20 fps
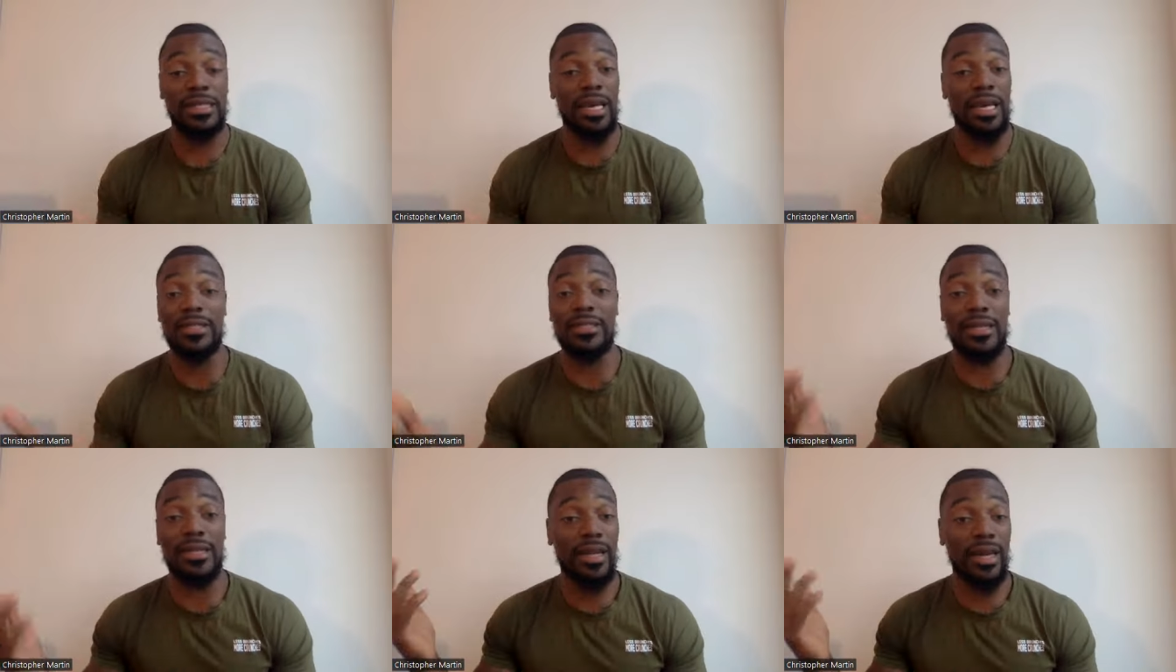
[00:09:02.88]

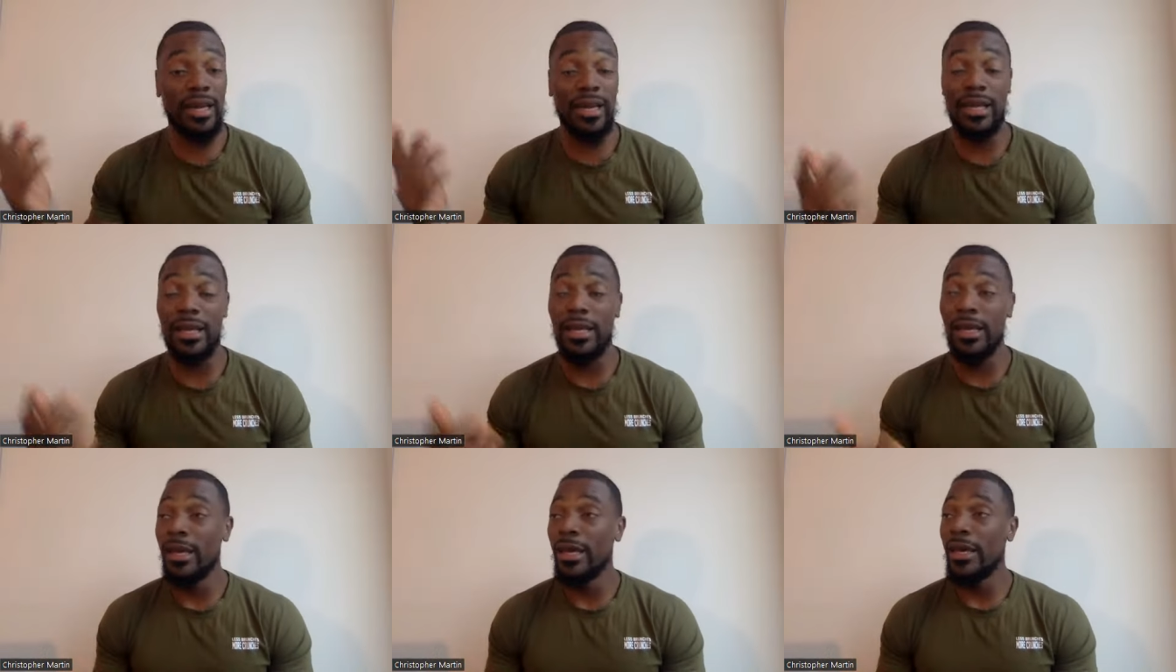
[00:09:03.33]
yesterday
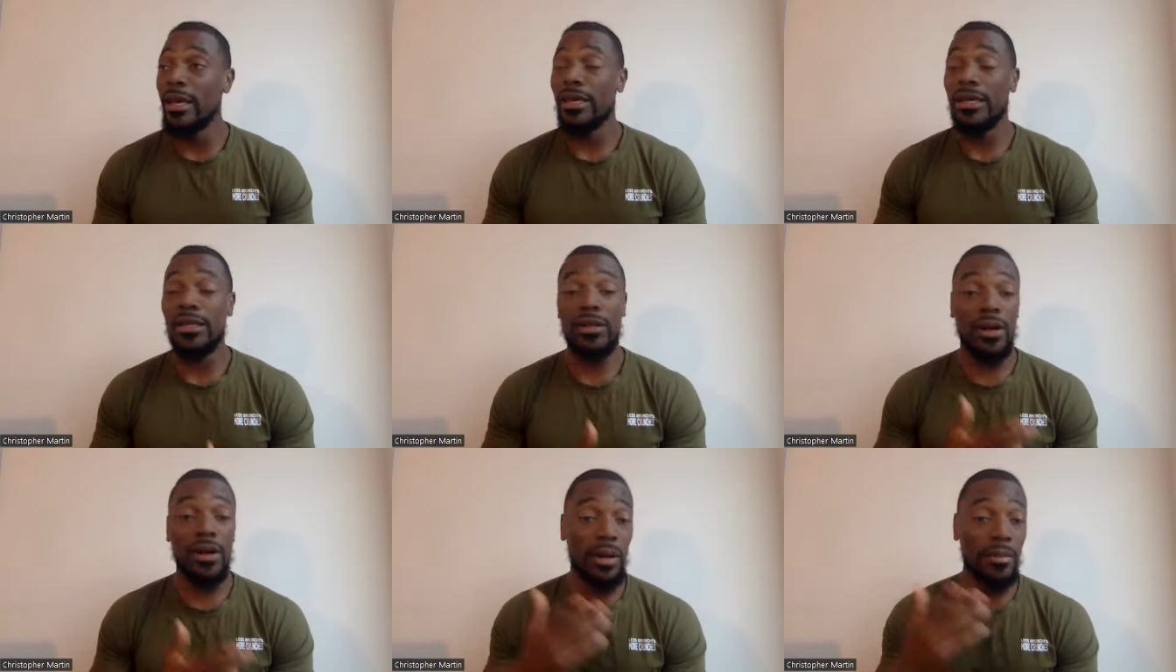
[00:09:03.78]

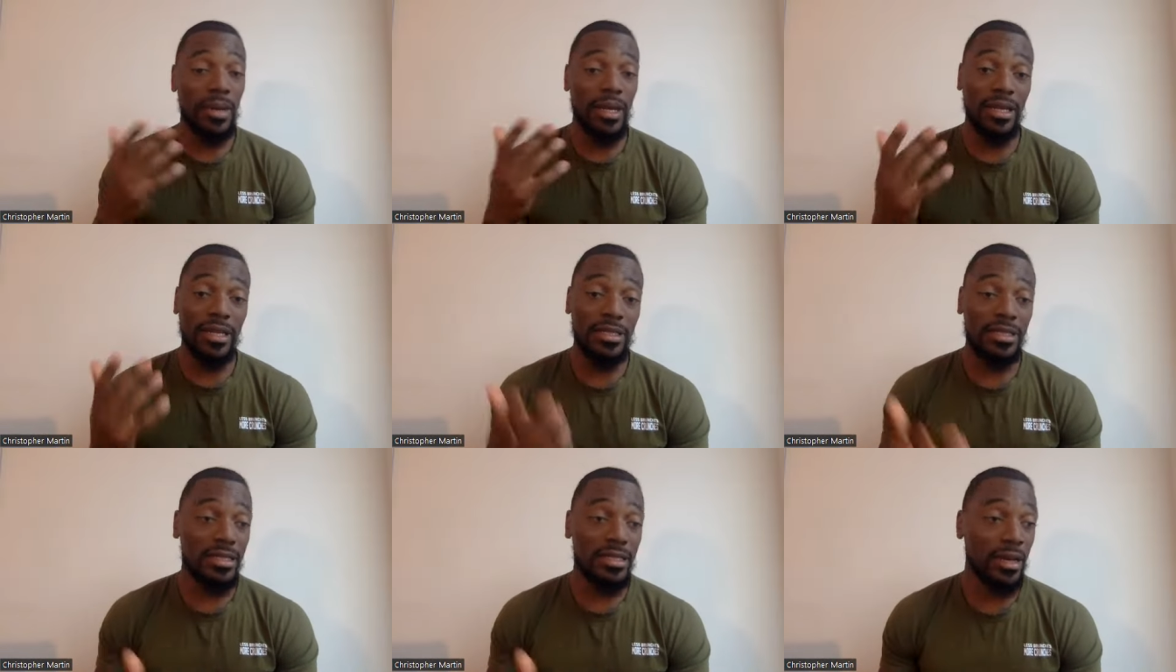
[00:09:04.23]
you know, I'm
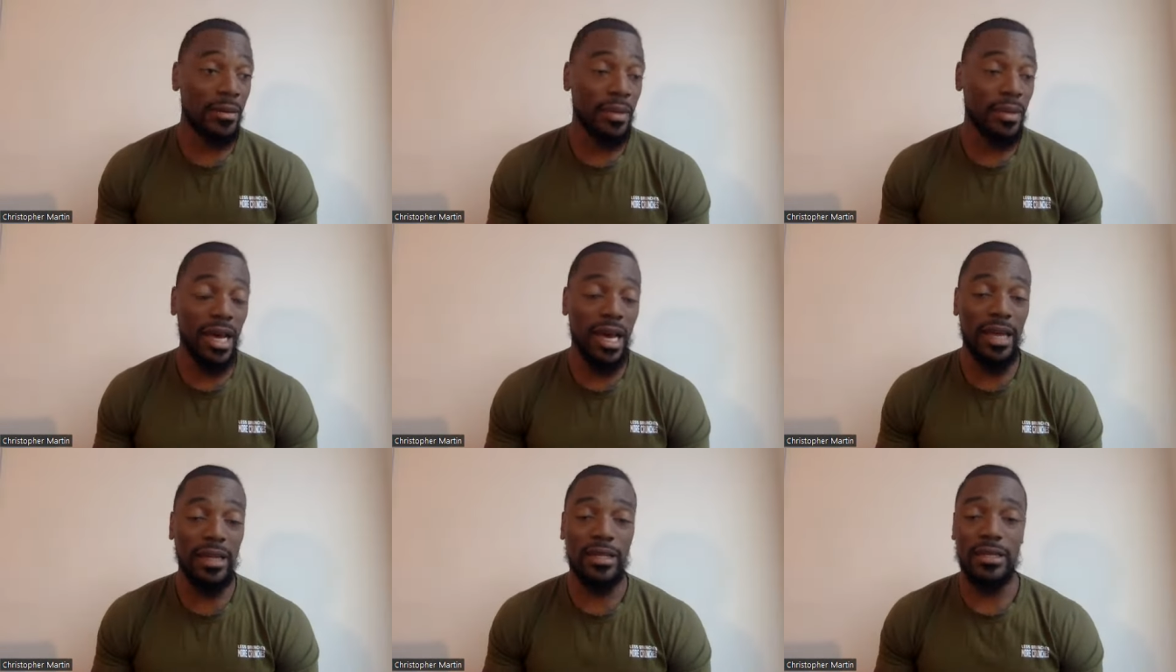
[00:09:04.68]
in the gym.
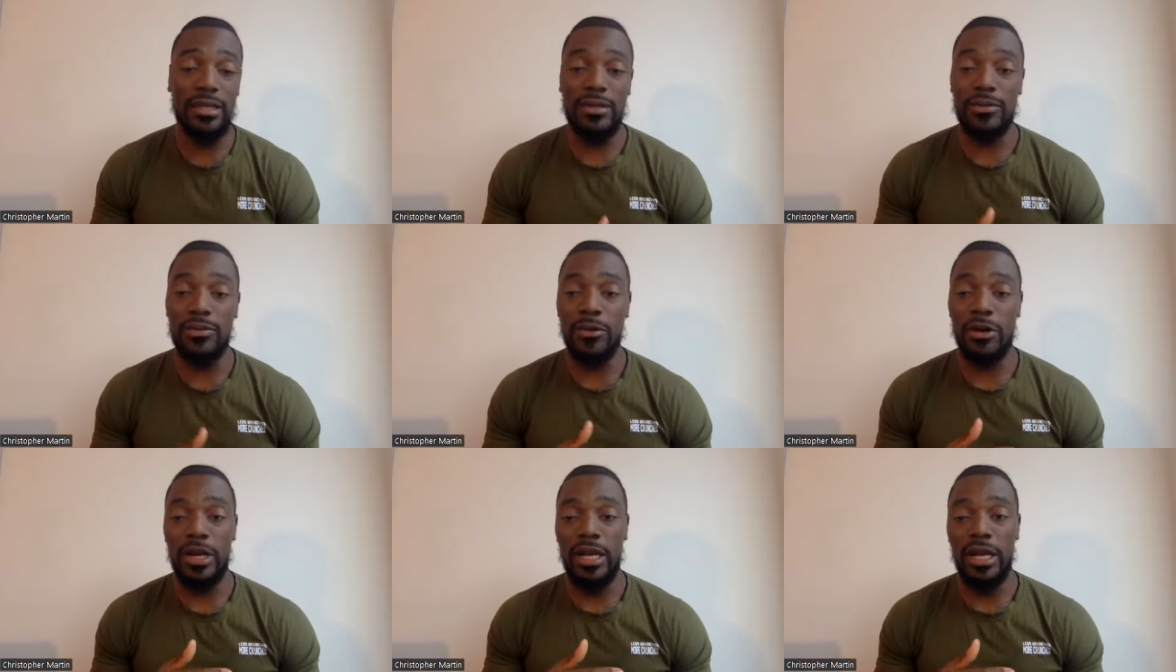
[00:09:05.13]
I had
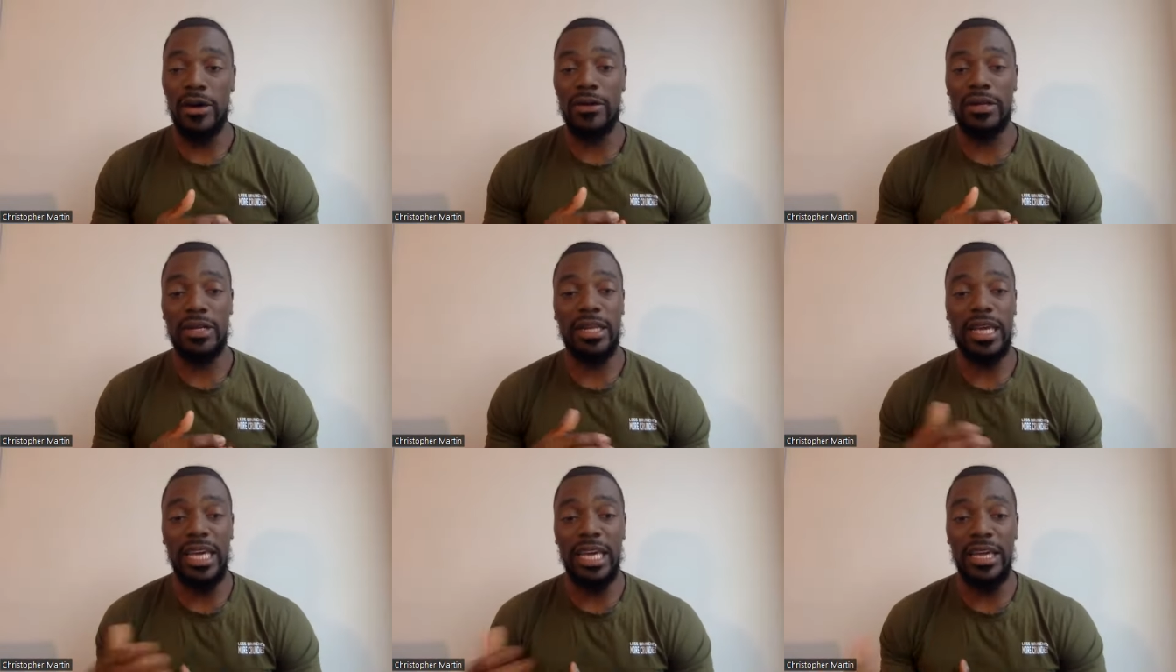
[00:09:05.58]
to work out
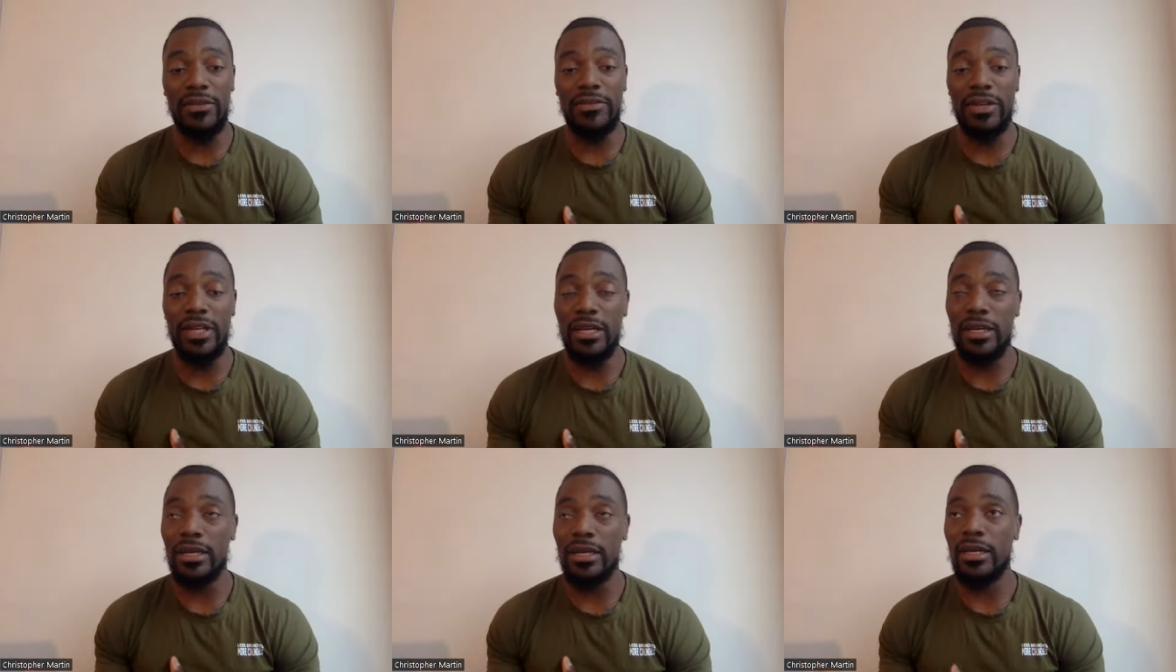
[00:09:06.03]
in the
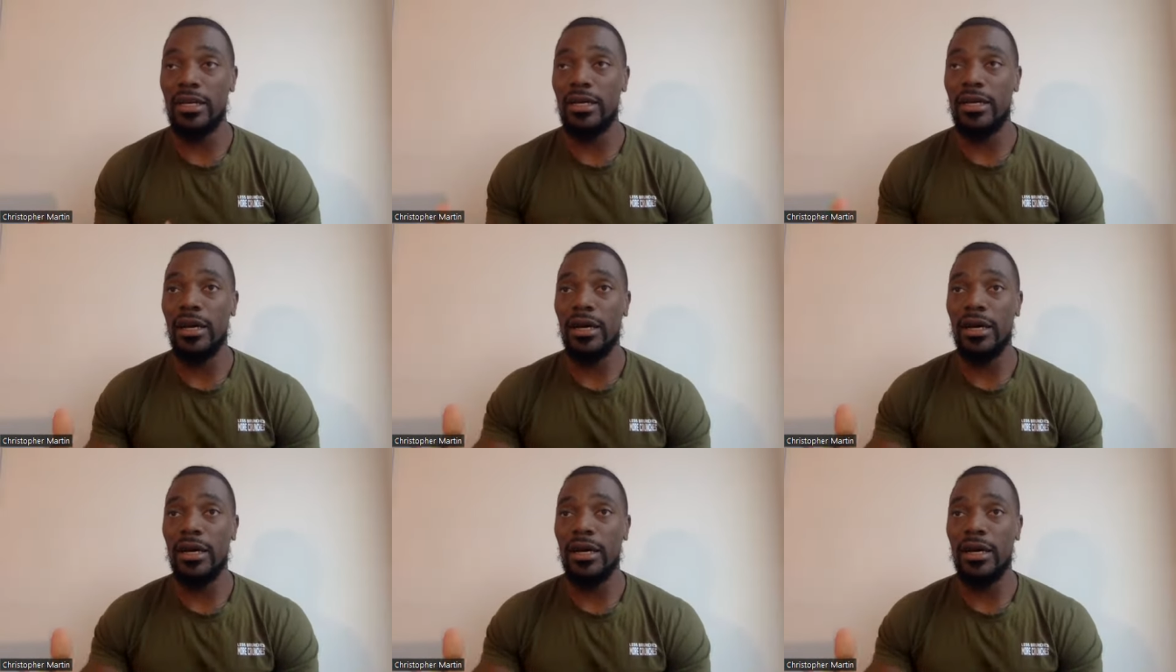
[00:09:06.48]
evening.